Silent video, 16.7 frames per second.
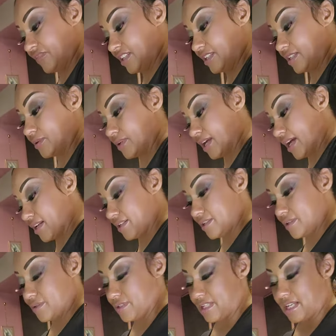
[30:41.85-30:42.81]
So what I
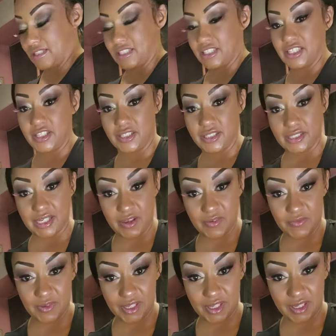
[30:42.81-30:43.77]
do is I just
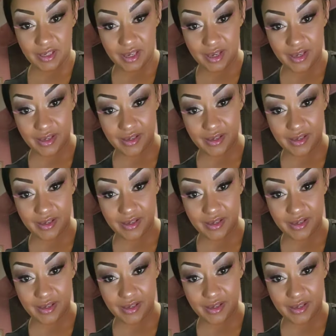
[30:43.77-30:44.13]
stuff it.